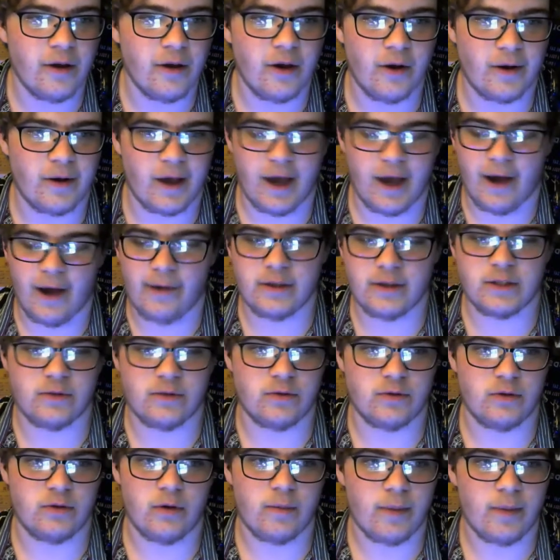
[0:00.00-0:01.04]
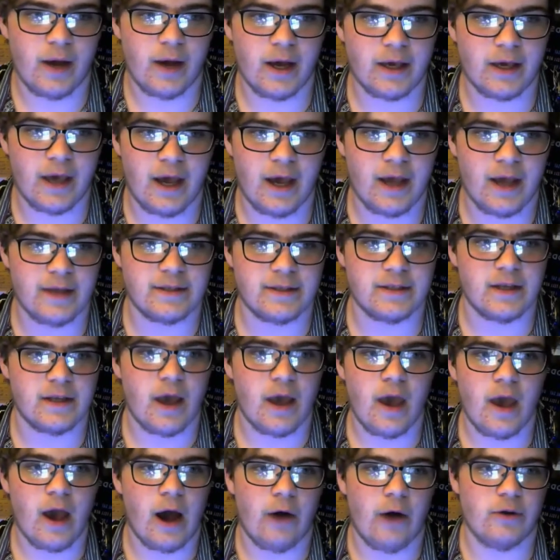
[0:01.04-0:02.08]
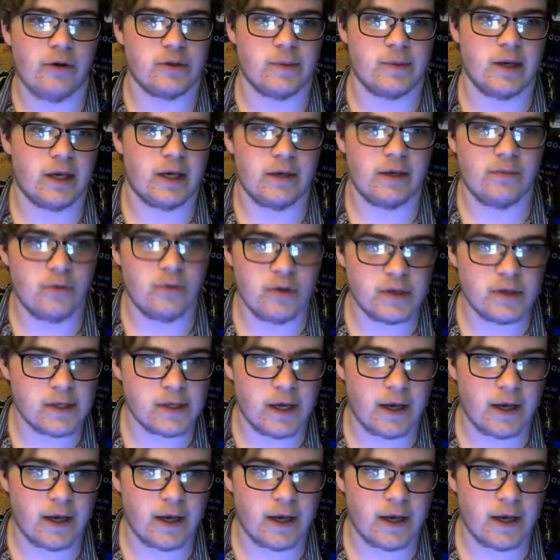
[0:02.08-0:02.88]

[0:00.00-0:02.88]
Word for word: Okay. I was doing right. podcasts. I was making music.